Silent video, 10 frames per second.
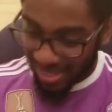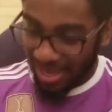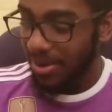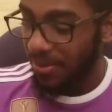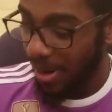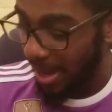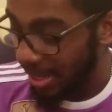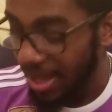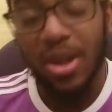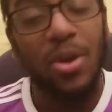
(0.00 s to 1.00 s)
Anyway,
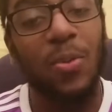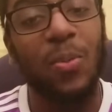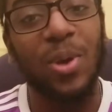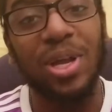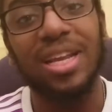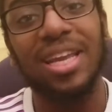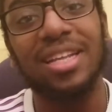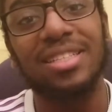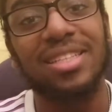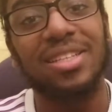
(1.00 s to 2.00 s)
we're gonna get
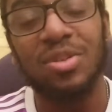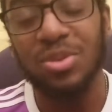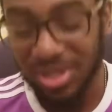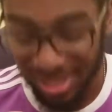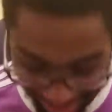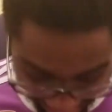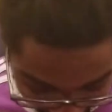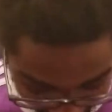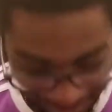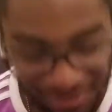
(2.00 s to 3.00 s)
into the new
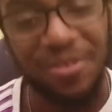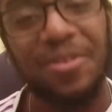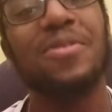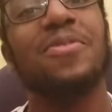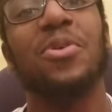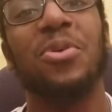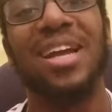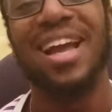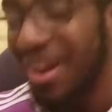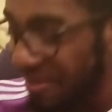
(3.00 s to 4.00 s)
season for Real